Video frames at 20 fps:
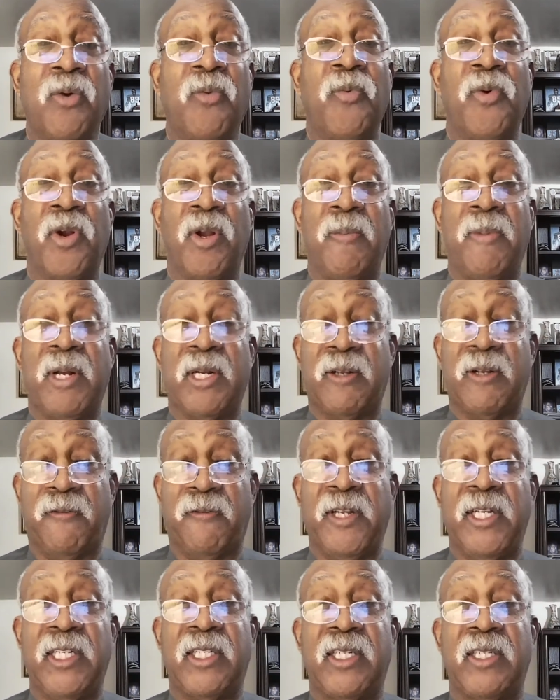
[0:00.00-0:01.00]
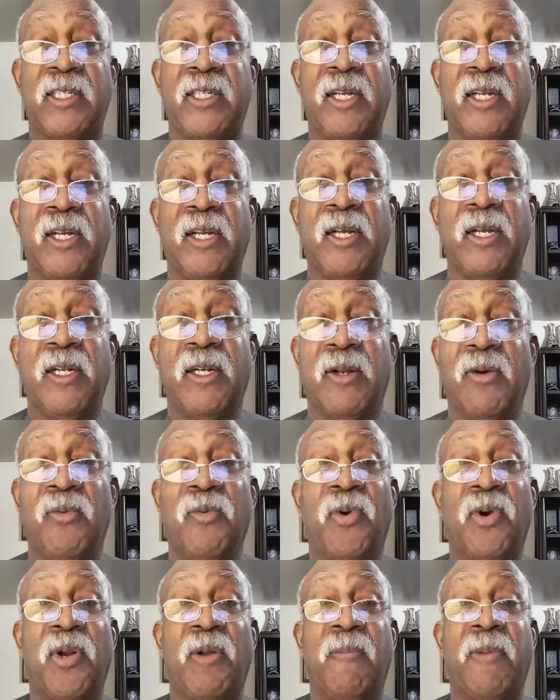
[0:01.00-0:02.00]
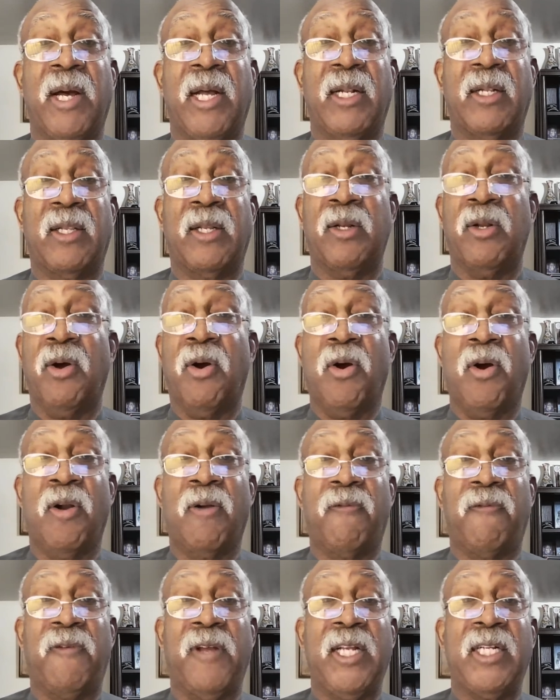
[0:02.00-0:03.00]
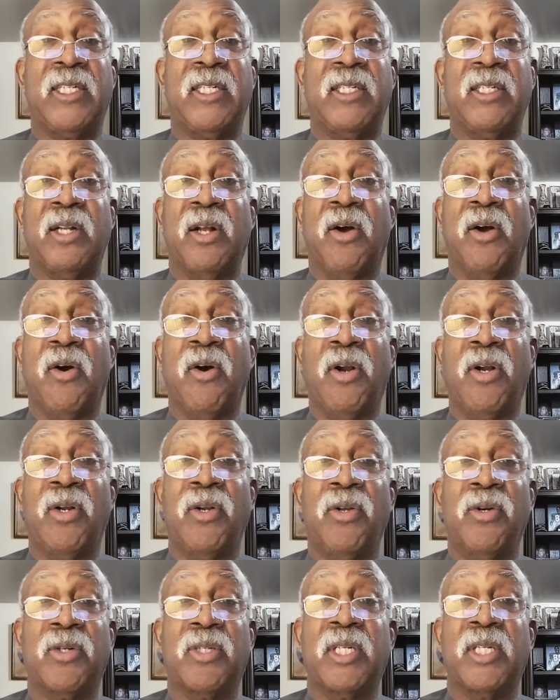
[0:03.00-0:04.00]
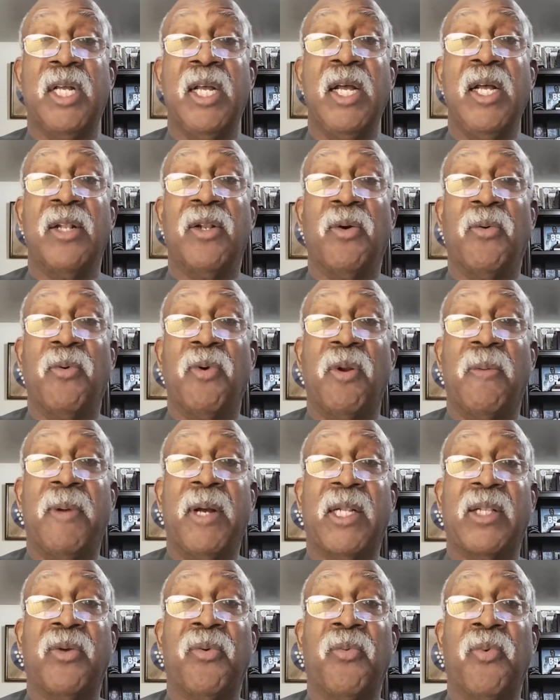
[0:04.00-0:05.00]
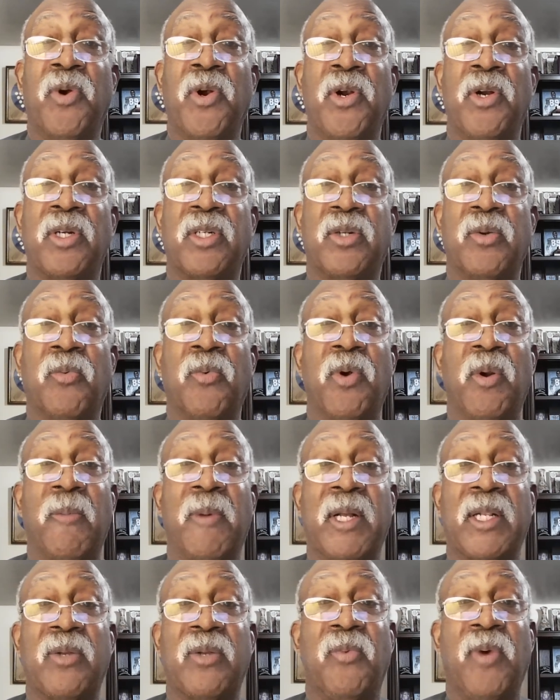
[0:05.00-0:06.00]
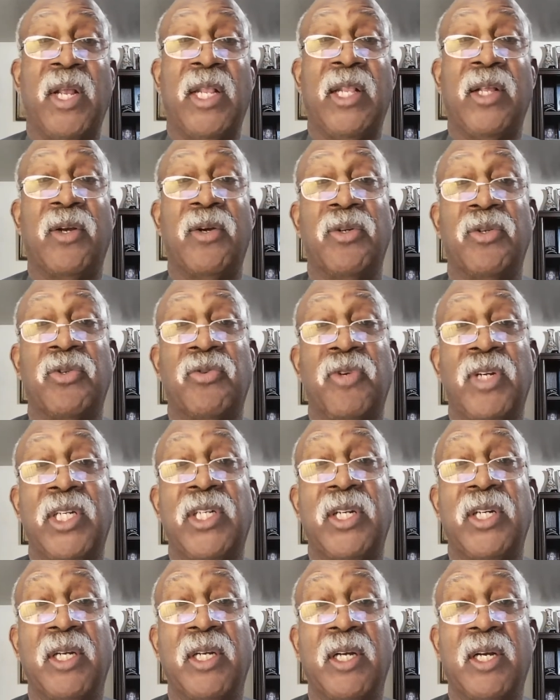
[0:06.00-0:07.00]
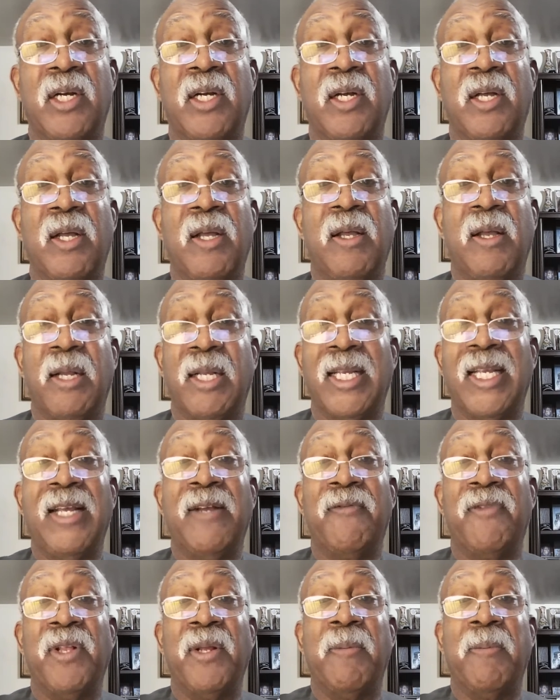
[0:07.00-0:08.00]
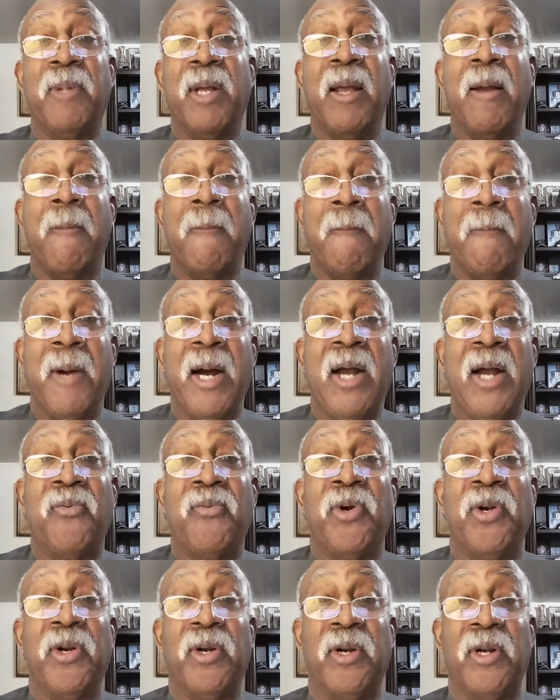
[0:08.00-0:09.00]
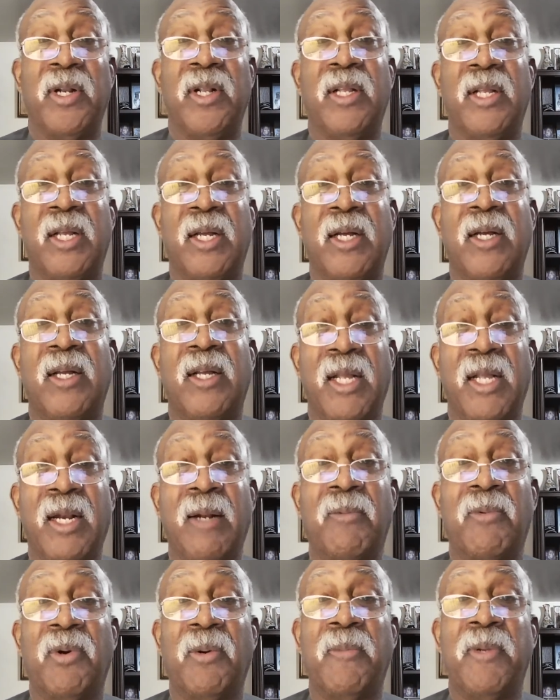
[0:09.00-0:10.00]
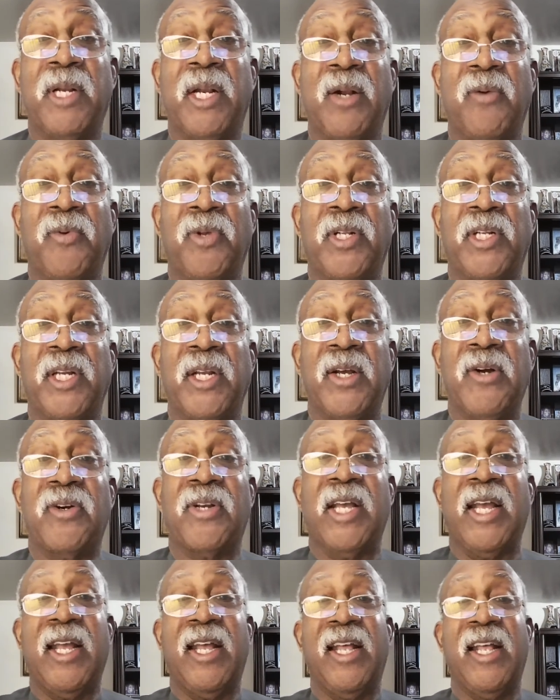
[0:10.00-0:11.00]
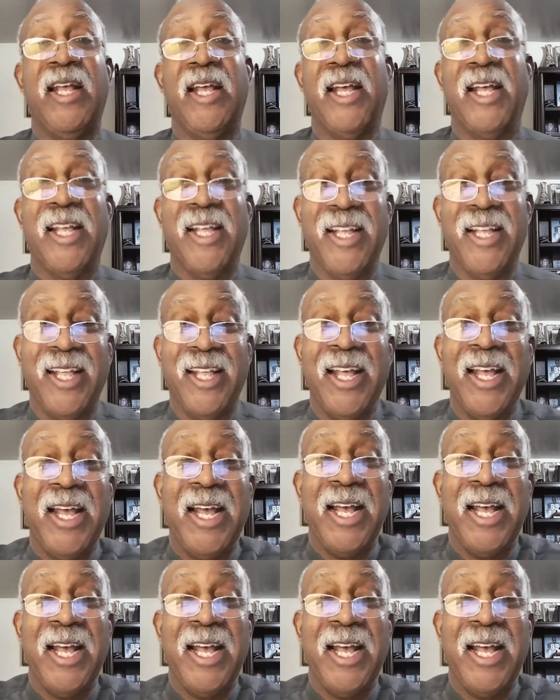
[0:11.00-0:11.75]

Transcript: Don't worry about the faces. Don't worry about the hard faces, the hard looks. Don't worry about the words. Don't worry about the way they're going to treat you. Huh? Give them my word, yeah? and I'm going to be there with you. Okay.